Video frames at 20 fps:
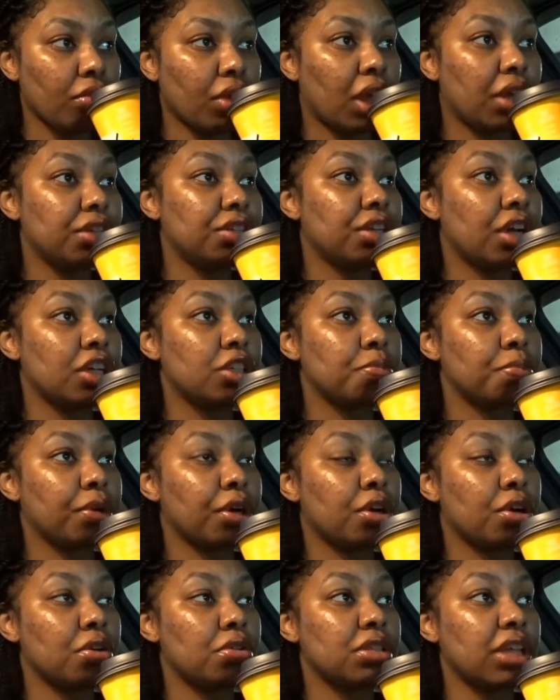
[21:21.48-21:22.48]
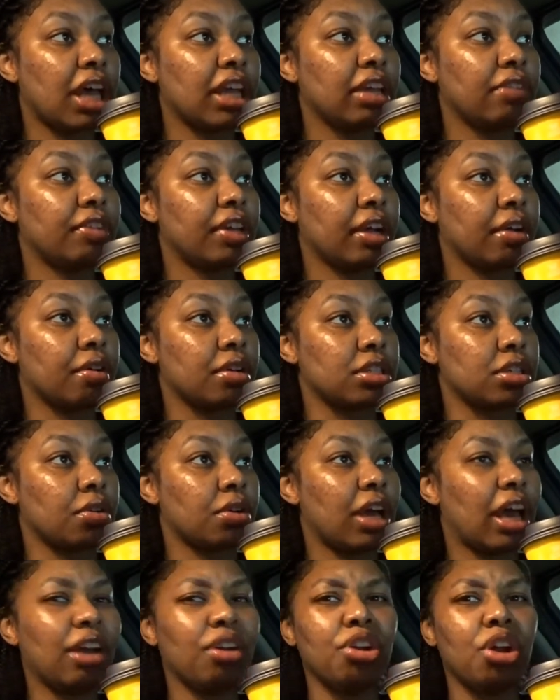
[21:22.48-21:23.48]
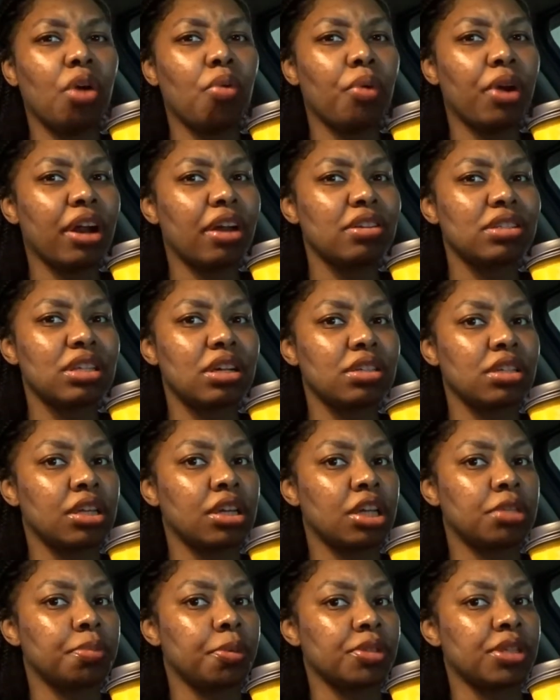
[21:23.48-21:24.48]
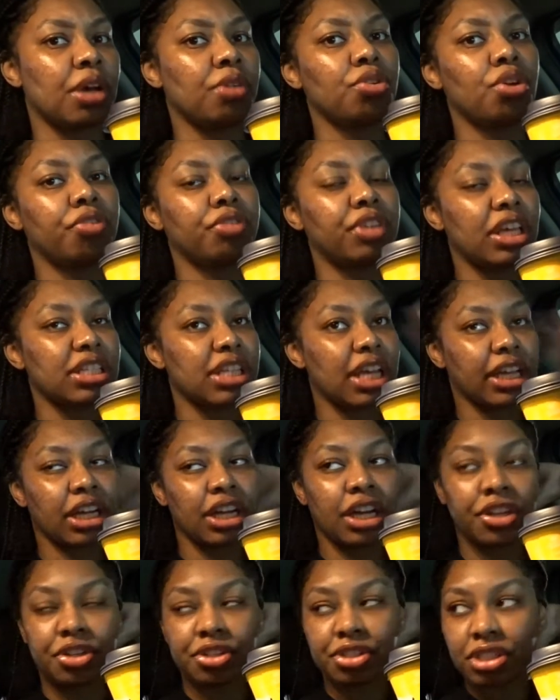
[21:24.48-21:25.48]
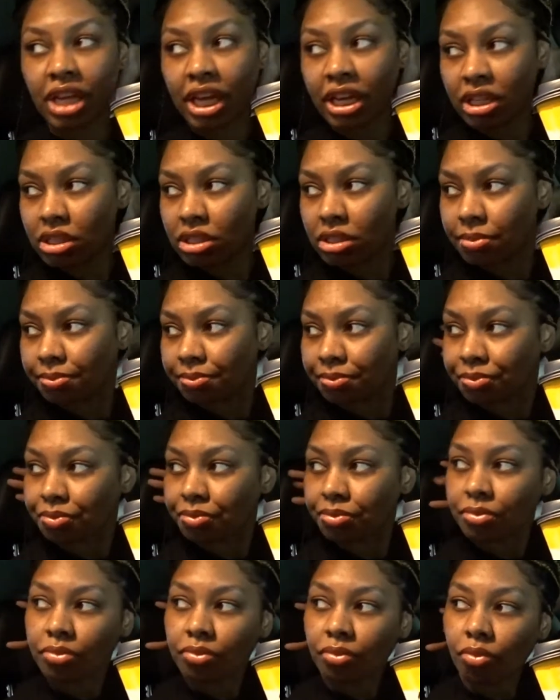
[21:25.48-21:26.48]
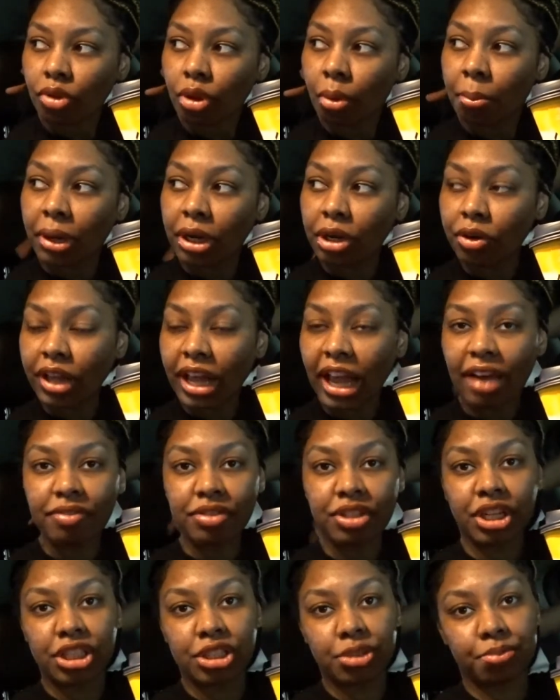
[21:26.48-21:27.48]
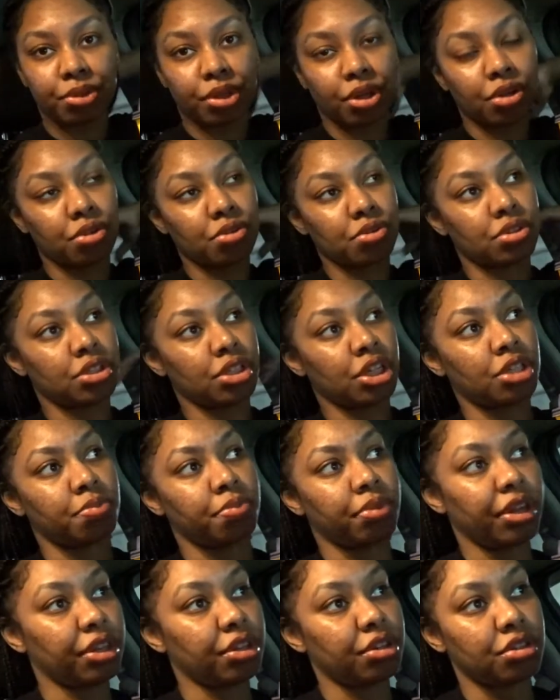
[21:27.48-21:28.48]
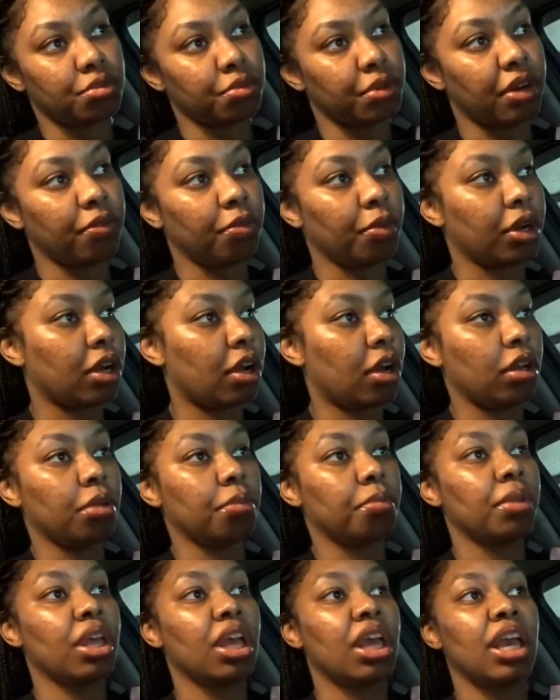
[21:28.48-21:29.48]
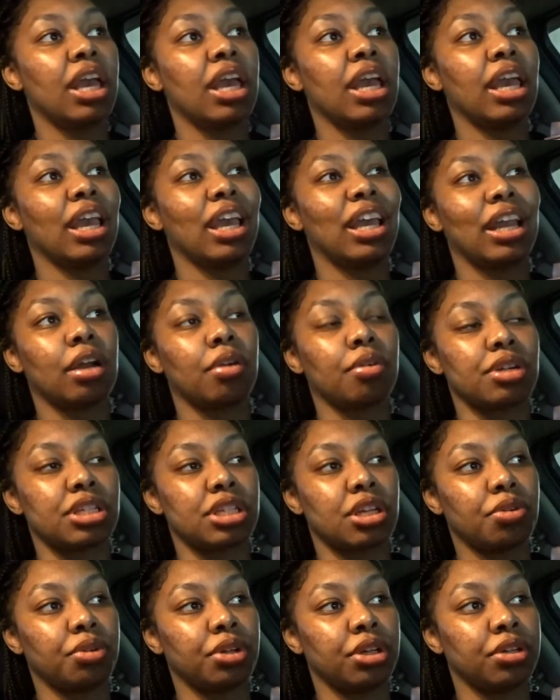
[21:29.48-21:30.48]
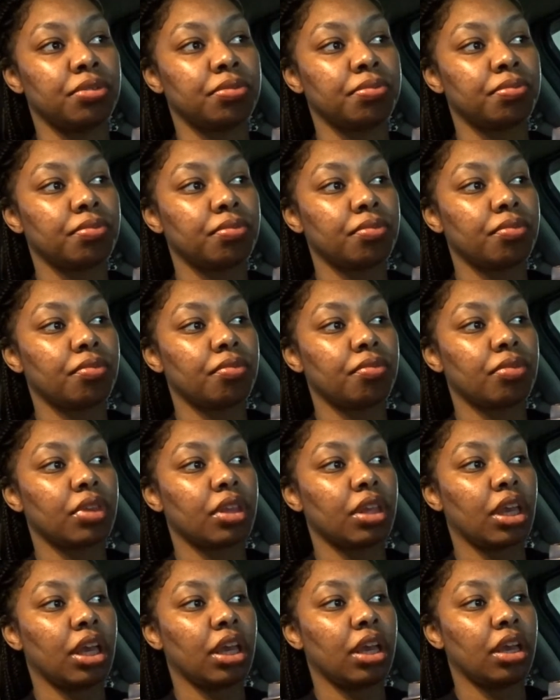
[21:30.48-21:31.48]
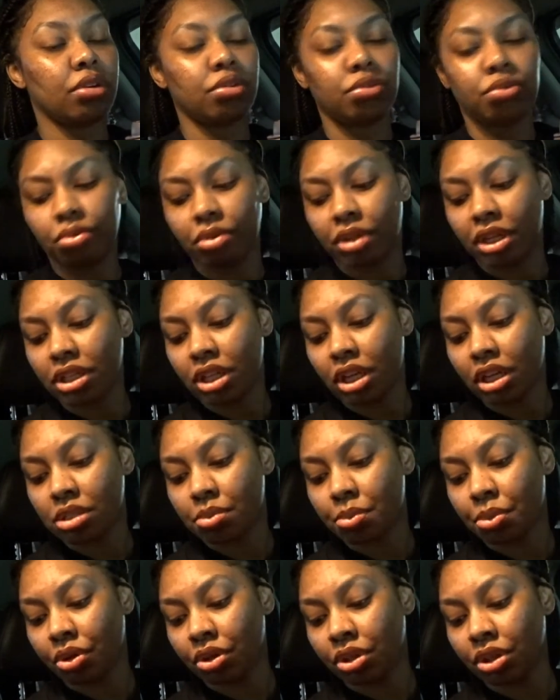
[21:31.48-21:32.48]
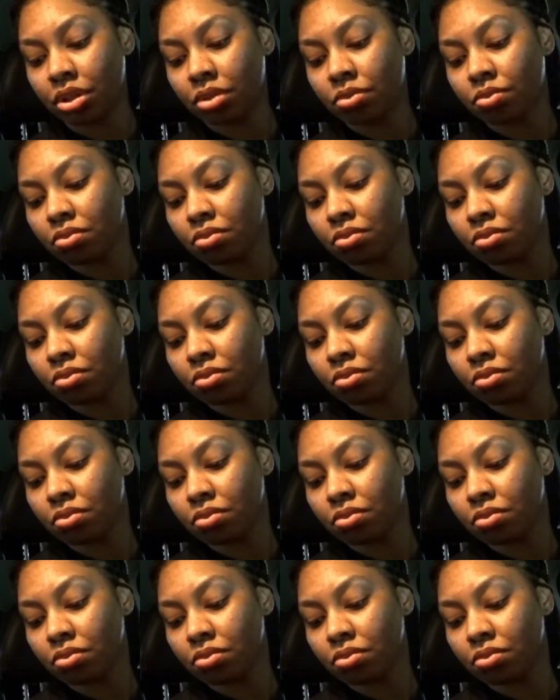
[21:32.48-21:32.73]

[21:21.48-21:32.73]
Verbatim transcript: Dutch Bros. I lived in Arizona. I don't know where else there's a Dutch Bros. I don't know if that's like in other states. But I know they have Dutch Bros, Dutch Brothers, whatever you want to call them, in Arizona. And, ooh, that thing smell good.